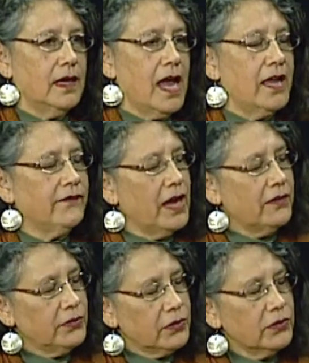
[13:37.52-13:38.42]
I've,
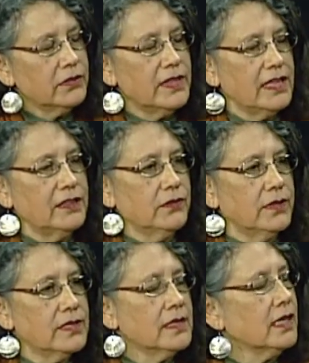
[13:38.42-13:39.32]
I've heard that there
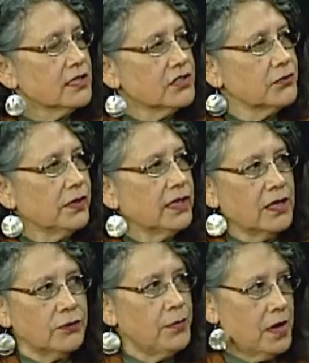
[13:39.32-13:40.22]
is history in
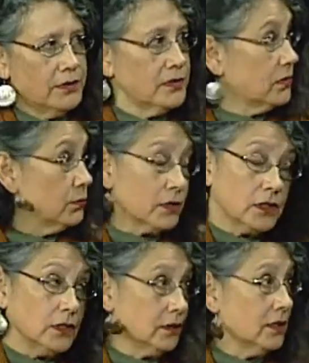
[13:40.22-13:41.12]
other parts of the
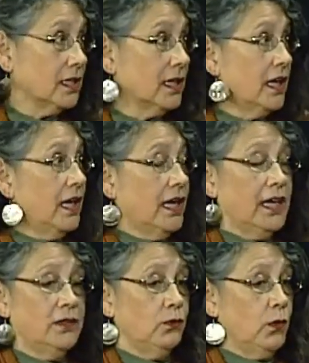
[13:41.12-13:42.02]
world
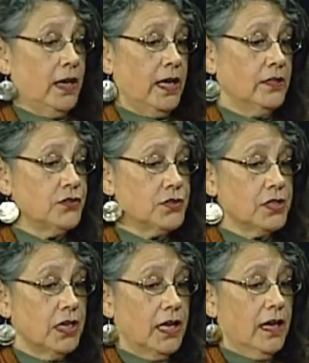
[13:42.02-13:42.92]
in which
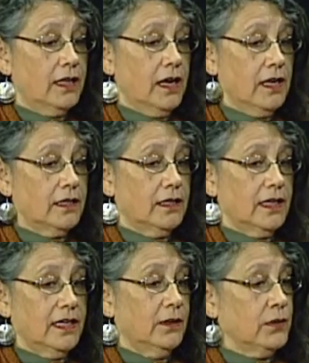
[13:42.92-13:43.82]

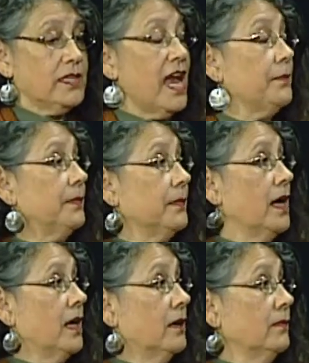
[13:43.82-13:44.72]
it was, hap-
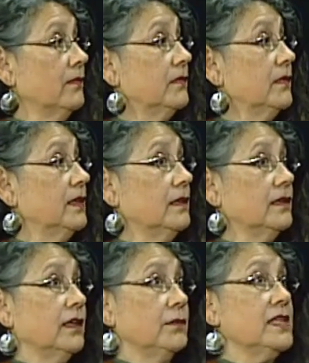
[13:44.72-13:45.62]
um,
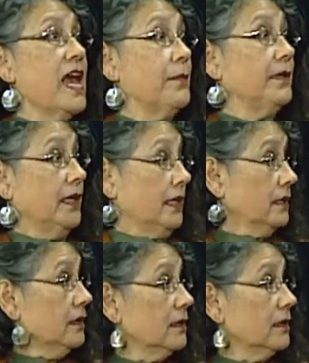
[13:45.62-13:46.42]
it was happening.